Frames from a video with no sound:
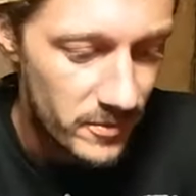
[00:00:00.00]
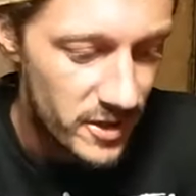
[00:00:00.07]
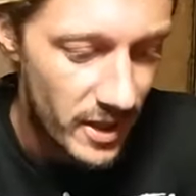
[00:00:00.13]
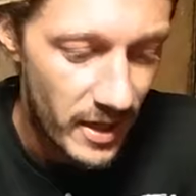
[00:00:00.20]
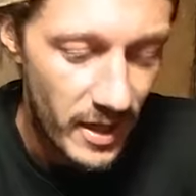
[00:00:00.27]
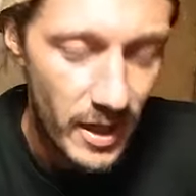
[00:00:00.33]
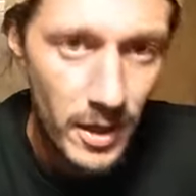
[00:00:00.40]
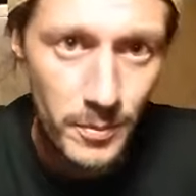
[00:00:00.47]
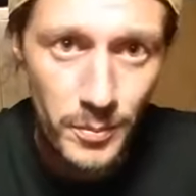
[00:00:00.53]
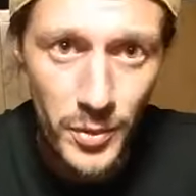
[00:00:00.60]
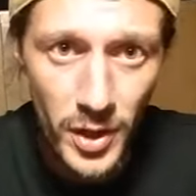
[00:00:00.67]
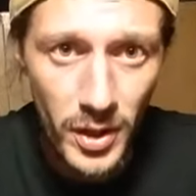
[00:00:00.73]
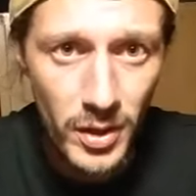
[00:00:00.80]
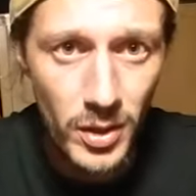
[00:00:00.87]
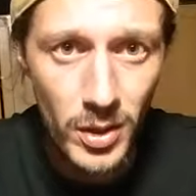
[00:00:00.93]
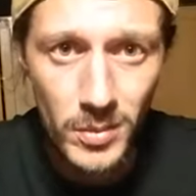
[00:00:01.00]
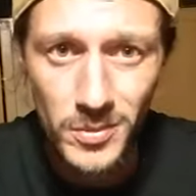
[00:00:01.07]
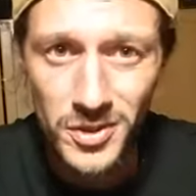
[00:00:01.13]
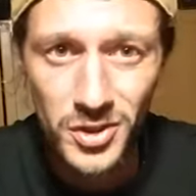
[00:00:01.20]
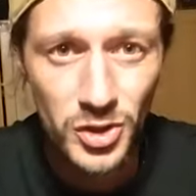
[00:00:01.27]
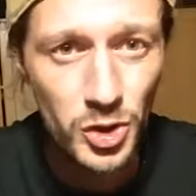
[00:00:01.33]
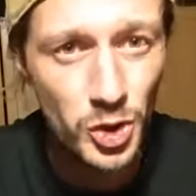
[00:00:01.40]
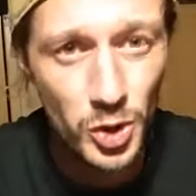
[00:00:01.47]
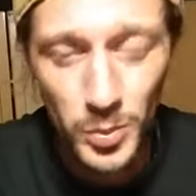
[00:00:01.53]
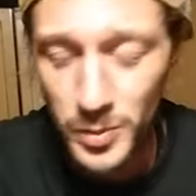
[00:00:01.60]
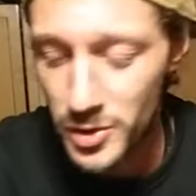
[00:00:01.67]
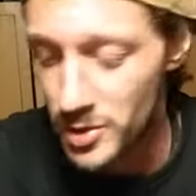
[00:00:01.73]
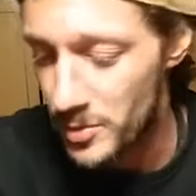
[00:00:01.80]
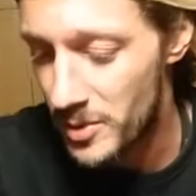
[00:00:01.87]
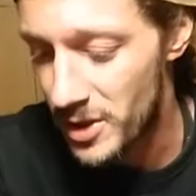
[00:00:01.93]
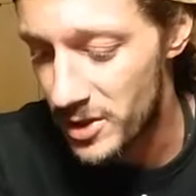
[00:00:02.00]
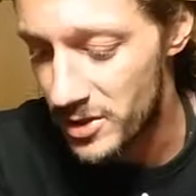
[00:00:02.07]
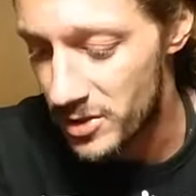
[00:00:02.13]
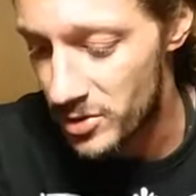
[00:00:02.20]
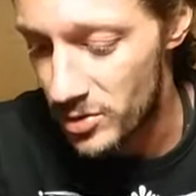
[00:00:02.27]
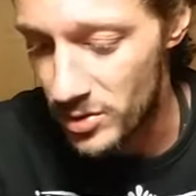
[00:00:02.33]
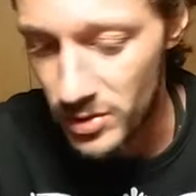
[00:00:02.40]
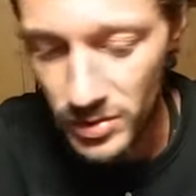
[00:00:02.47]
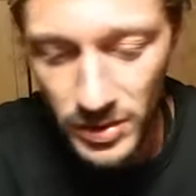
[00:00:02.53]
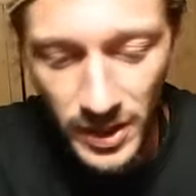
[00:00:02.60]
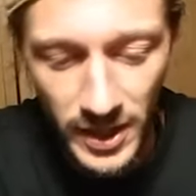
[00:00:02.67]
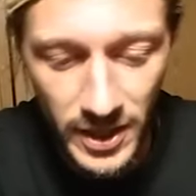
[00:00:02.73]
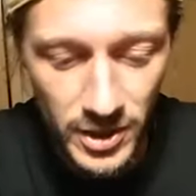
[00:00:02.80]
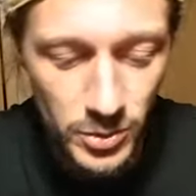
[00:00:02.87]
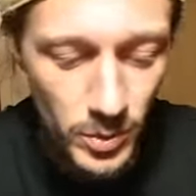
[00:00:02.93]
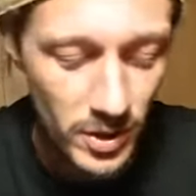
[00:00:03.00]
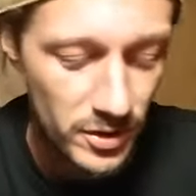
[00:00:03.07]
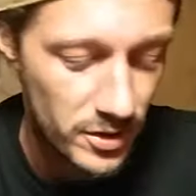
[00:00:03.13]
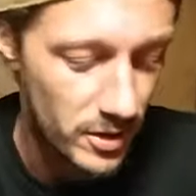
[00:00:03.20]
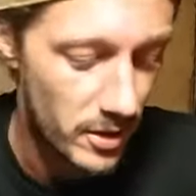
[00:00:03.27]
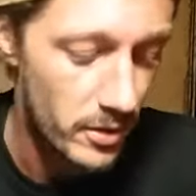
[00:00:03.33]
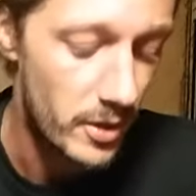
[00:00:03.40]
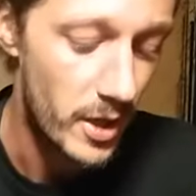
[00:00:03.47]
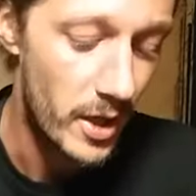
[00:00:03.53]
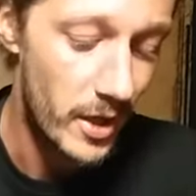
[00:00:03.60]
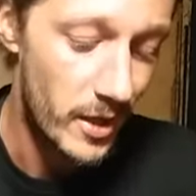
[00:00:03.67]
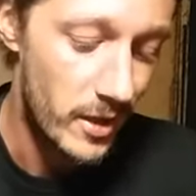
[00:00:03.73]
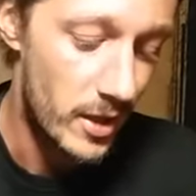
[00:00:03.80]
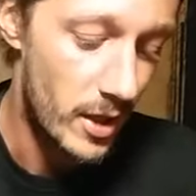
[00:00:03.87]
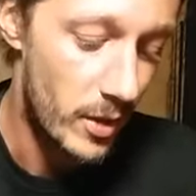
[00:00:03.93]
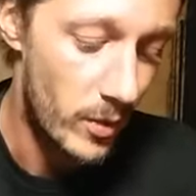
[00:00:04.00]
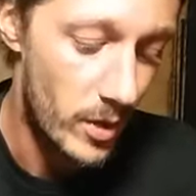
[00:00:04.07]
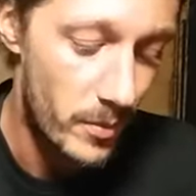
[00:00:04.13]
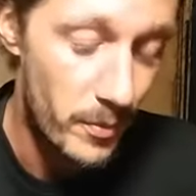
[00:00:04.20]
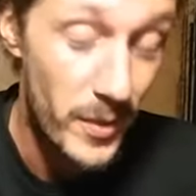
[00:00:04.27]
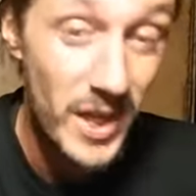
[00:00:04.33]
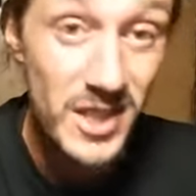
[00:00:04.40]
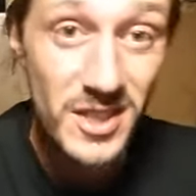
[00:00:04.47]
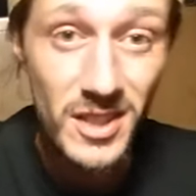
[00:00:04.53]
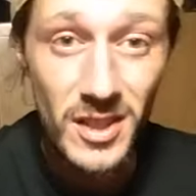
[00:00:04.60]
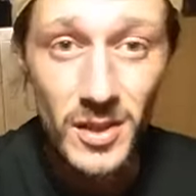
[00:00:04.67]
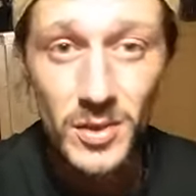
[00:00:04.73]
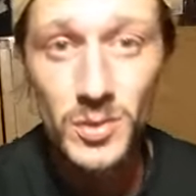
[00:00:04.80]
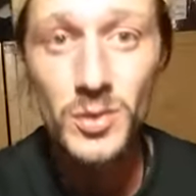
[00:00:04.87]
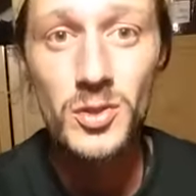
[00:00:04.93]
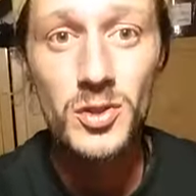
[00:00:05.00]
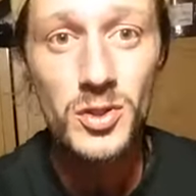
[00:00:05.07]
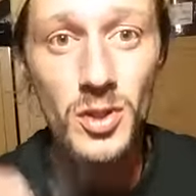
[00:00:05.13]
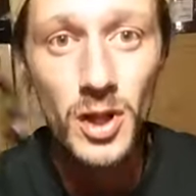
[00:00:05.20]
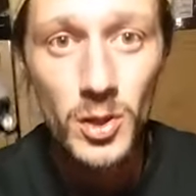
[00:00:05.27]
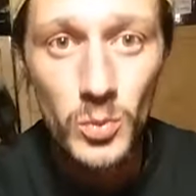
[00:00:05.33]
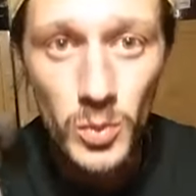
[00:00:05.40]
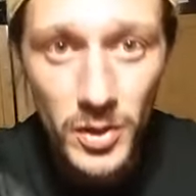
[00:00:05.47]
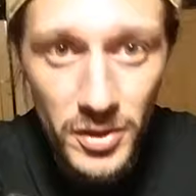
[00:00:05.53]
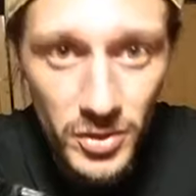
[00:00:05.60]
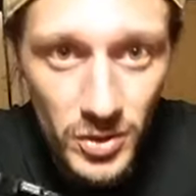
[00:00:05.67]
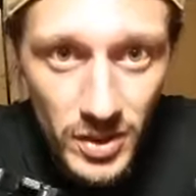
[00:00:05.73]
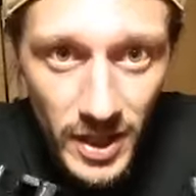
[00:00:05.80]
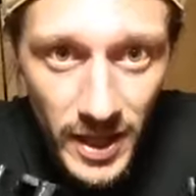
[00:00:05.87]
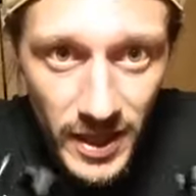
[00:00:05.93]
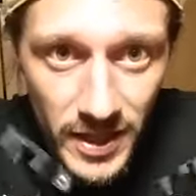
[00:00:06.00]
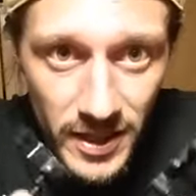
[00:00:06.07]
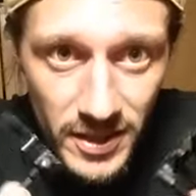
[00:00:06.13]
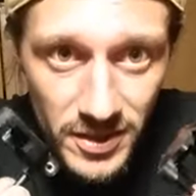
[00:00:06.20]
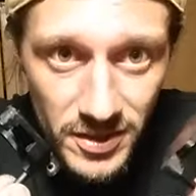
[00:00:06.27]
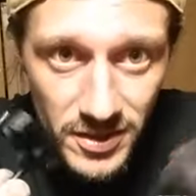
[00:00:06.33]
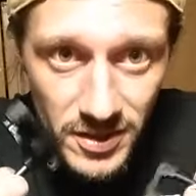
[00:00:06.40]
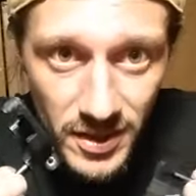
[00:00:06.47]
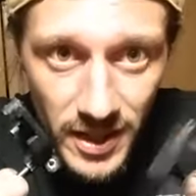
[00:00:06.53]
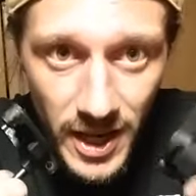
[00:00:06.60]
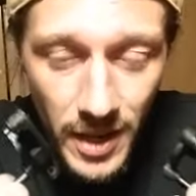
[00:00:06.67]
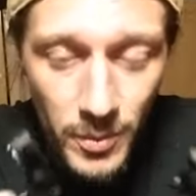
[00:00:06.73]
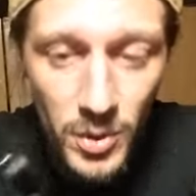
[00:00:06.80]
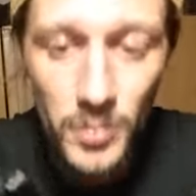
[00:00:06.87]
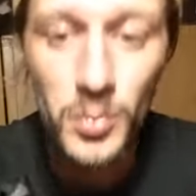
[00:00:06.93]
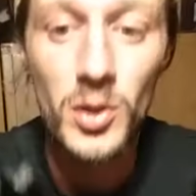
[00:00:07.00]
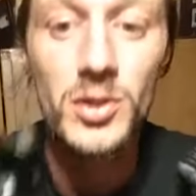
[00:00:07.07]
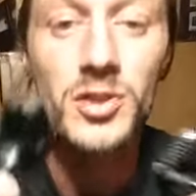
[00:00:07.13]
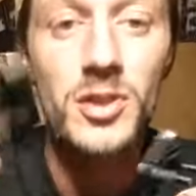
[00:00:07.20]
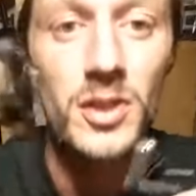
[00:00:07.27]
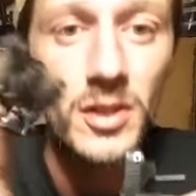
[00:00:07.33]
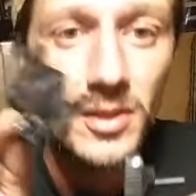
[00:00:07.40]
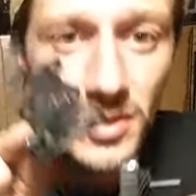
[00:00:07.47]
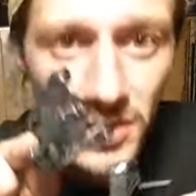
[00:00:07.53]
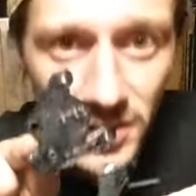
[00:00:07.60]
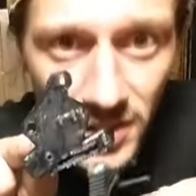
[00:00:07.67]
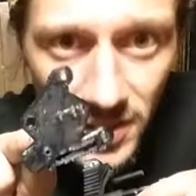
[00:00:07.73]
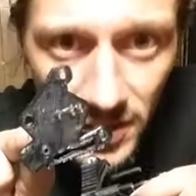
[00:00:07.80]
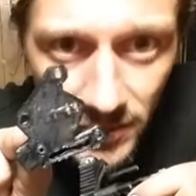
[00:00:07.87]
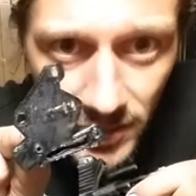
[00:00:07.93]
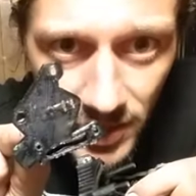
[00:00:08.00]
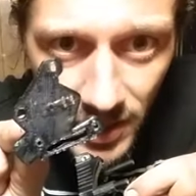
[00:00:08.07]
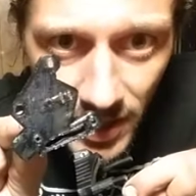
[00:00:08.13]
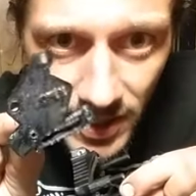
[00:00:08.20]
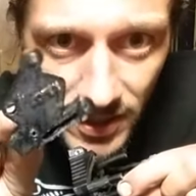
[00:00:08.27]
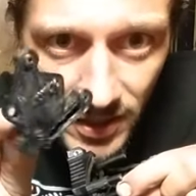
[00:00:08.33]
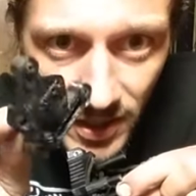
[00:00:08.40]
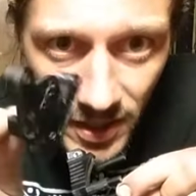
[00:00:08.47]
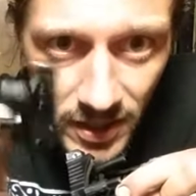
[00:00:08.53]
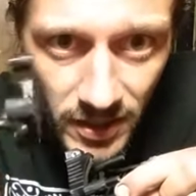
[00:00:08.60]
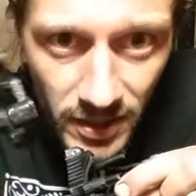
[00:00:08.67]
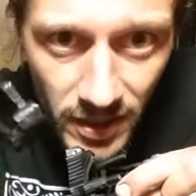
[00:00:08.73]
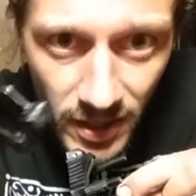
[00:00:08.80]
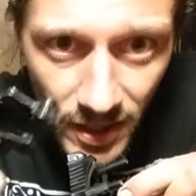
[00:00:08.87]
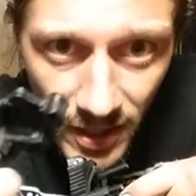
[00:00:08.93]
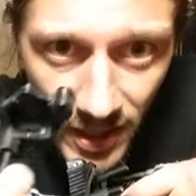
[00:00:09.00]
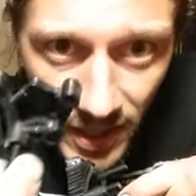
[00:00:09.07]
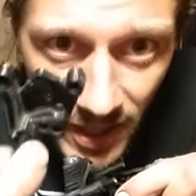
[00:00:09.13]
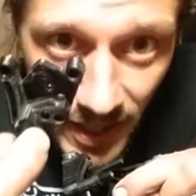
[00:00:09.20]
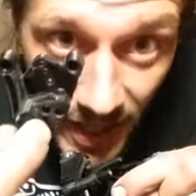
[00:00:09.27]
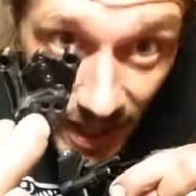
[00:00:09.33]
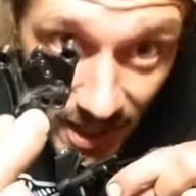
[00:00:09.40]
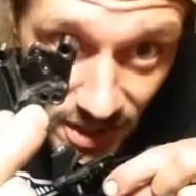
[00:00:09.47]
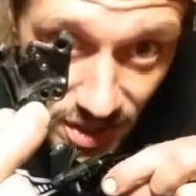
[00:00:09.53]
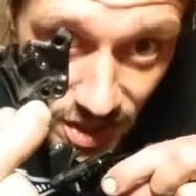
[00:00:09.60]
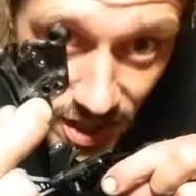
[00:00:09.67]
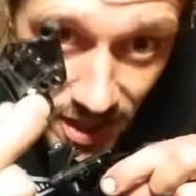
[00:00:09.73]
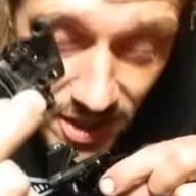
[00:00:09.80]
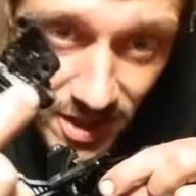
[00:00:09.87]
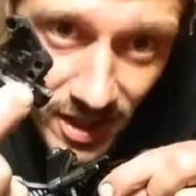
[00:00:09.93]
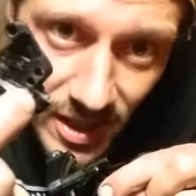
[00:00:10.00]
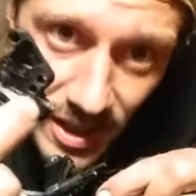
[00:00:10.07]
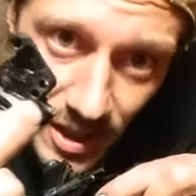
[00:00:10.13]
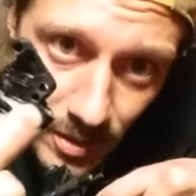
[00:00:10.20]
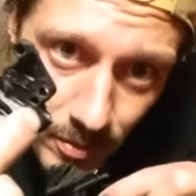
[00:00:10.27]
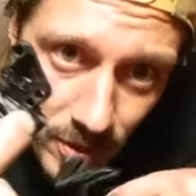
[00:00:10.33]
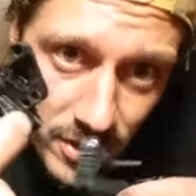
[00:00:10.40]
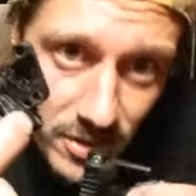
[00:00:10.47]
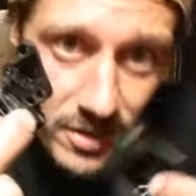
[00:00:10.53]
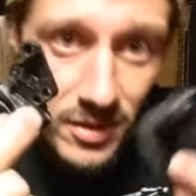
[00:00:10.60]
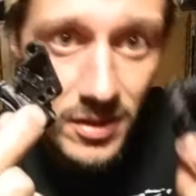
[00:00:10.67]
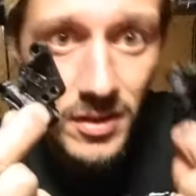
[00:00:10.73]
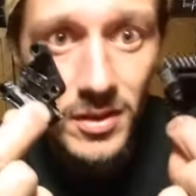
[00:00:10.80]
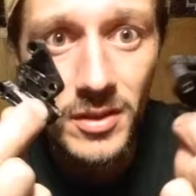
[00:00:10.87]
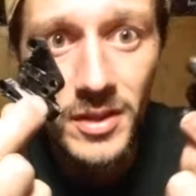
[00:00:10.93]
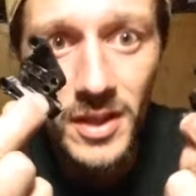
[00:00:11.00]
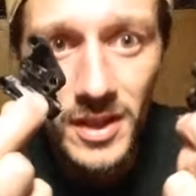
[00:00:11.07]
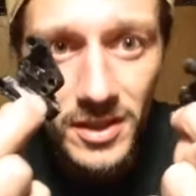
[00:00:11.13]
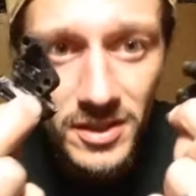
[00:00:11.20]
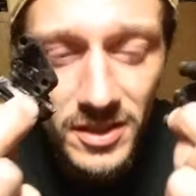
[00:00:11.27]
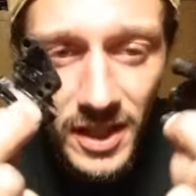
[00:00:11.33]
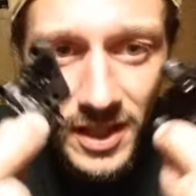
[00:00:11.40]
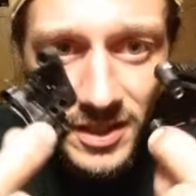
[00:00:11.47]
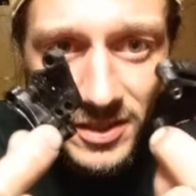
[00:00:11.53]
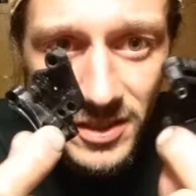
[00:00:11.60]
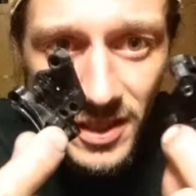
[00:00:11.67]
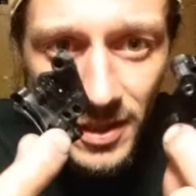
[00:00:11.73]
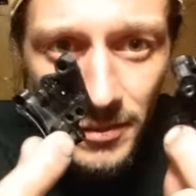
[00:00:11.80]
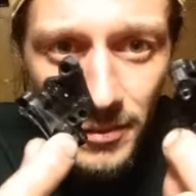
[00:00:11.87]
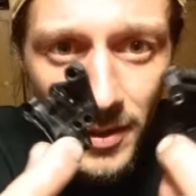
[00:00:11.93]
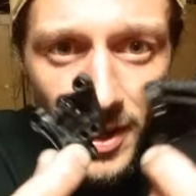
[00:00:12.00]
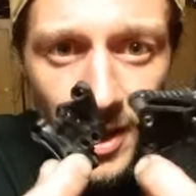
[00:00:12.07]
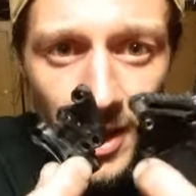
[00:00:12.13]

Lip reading: Taking out broken arms, super, super easy to do that as well. So yeah, what I'm basically going to start with tonight is the camera part. So just to give you an idea, it has changed a little bit on the inside and stuff.